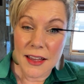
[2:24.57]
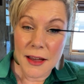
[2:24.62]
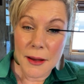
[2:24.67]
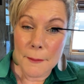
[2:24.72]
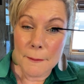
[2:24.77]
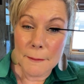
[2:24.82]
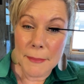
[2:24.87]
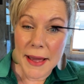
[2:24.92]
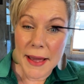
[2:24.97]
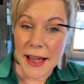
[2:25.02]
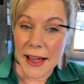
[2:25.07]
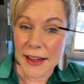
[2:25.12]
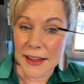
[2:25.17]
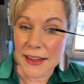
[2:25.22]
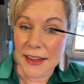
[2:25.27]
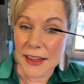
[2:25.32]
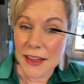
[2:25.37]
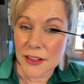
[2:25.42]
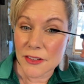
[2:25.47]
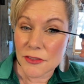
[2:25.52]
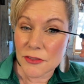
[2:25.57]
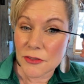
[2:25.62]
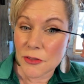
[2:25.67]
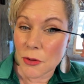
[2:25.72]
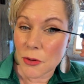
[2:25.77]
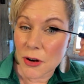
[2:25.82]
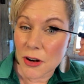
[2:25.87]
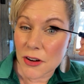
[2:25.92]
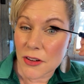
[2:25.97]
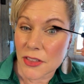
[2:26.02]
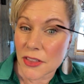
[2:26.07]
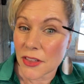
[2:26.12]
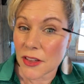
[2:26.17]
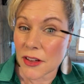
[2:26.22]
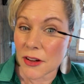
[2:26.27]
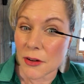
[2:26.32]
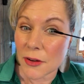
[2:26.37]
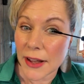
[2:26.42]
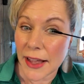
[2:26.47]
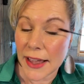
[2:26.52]
back and forth,
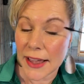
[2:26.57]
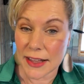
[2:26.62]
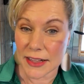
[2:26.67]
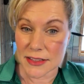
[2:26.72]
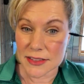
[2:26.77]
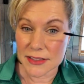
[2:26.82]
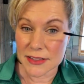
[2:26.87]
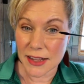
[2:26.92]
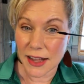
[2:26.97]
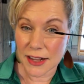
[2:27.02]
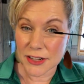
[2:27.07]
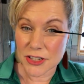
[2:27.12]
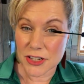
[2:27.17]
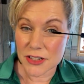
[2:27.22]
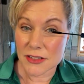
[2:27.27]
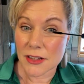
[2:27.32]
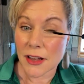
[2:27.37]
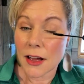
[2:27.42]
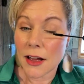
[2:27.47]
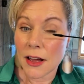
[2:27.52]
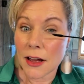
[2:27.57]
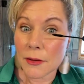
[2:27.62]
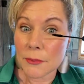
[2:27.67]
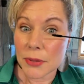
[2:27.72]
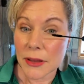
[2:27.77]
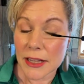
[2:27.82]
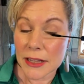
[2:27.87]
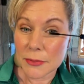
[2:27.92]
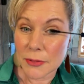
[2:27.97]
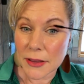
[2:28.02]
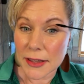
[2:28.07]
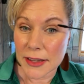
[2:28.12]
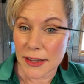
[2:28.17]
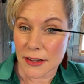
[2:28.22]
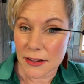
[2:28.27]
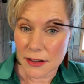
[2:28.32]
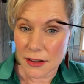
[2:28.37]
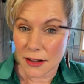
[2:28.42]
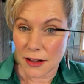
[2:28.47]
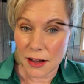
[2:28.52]
okay? It's not just blink, blink,
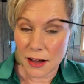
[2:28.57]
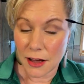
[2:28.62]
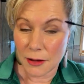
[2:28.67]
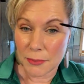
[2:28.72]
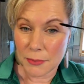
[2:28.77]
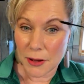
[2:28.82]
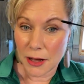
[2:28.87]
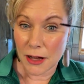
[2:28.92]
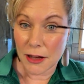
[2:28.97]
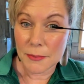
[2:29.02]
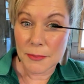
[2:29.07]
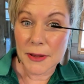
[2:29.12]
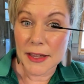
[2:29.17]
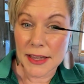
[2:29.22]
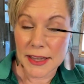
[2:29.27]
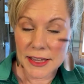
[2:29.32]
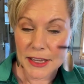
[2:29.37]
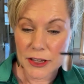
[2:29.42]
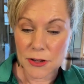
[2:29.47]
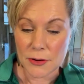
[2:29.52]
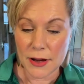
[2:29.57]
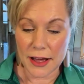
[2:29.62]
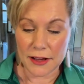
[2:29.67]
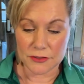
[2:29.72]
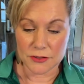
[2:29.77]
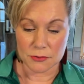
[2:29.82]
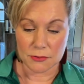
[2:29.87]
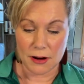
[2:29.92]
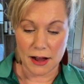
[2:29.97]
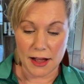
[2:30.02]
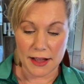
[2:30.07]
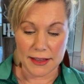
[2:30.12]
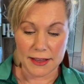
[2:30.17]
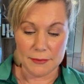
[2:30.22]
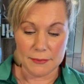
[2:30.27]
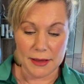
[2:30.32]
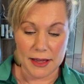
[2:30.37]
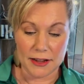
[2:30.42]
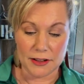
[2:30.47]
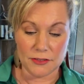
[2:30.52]
up, up. You have to rock it
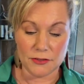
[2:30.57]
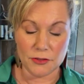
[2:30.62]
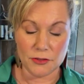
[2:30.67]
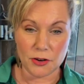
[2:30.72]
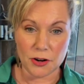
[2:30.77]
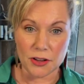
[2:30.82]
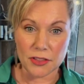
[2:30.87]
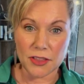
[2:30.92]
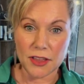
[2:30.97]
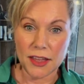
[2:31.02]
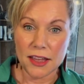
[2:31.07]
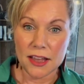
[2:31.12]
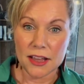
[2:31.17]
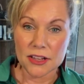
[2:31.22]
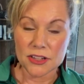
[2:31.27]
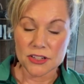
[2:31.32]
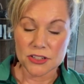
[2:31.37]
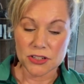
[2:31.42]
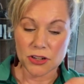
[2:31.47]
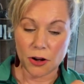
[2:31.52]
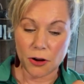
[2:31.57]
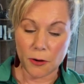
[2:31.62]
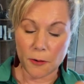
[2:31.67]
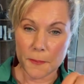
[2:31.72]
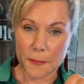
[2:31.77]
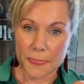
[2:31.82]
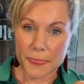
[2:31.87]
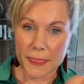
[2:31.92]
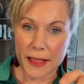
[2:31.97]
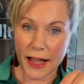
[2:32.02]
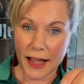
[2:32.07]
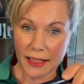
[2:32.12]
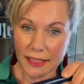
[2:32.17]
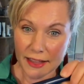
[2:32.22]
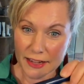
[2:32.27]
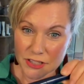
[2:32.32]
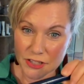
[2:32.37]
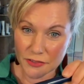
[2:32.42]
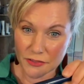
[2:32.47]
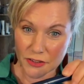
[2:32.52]
back and forth. So I like
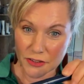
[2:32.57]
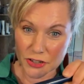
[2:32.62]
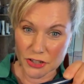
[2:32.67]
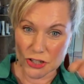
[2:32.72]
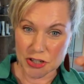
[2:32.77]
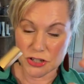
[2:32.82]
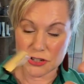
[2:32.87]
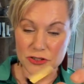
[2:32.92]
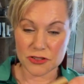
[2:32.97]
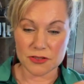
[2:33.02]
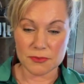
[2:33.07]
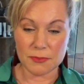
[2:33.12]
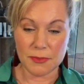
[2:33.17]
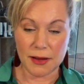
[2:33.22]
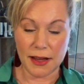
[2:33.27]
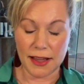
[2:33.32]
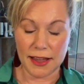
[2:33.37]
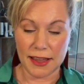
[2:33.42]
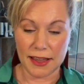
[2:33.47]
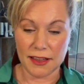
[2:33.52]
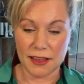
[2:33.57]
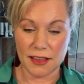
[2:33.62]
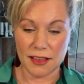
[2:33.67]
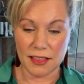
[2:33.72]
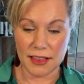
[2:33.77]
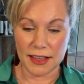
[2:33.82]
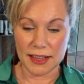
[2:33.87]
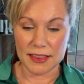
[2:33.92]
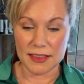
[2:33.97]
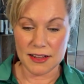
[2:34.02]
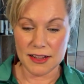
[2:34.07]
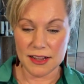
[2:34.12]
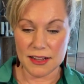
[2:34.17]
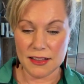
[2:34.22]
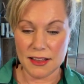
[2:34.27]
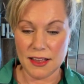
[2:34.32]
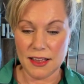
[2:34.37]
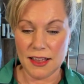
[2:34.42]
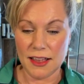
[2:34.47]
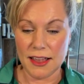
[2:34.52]
to first use my lengthening,
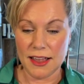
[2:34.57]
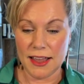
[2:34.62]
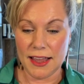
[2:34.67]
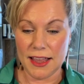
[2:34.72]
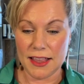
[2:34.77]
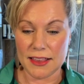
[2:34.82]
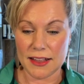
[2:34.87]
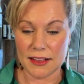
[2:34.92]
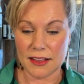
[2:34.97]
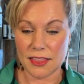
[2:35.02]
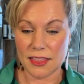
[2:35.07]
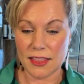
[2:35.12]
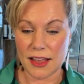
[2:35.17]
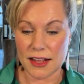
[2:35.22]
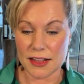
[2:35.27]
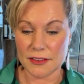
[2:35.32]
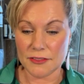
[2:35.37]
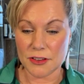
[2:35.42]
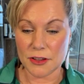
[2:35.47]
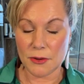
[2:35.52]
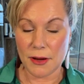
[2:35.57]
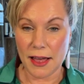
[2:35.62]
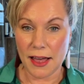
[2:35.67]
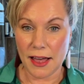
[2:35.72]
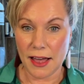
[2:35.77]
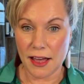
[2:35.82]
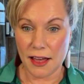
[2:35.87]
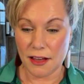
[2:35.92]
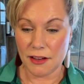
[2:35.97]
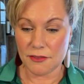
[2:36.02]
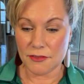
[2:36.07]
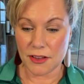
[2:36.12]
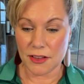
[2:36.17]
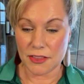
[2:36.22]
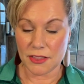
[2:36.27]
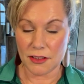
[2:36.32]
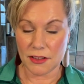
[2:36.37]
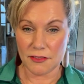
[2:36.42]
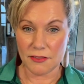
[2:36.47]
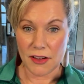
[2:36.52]
and then a lot of you have
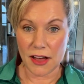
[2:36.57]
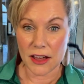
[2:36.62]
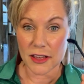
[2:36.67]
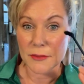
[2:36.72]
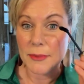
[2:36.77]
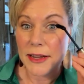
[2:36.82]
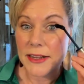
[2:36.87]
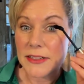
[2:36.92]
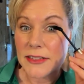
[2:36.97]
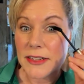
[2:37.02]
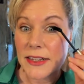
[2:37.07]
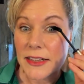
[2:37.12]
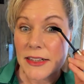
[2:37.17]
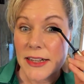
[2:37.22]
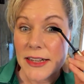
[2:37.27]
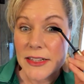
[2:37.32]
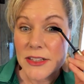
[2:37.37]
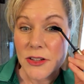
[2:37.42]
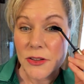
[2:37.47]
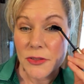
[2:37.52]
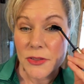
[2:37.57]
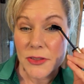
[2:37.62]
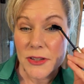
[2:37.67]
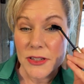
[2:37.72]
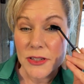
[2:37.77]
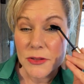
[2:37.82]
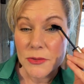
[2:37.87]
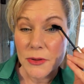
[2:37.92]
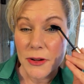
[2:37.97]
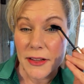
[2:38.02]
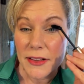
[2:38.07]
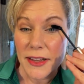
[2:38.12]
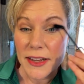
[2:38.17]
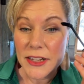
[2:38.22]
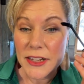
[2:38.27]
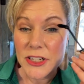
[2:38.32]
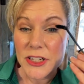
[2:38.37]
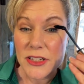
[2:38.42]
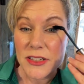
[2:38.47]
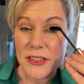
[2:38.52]
the volumizing. And so this one, it
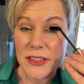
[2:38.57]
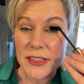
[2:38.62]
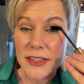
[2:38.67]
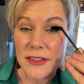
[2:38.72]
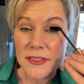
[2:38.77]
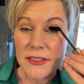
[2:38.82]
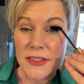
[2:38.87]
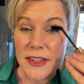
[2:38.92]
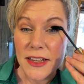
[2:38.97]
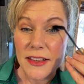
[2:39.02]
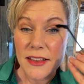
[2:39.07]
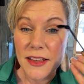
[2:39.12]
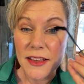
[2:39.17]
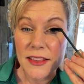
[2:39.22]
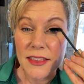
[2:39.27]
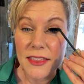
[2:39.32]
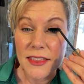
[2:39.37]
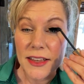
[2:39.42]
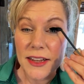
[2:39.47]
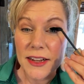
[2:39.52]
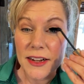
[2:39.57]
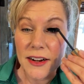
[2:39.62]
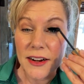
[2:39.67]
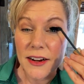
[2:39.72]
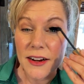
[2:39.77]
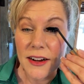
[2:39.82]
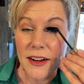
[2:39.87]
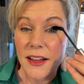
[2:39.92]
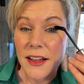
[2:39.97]
just gives it a thicker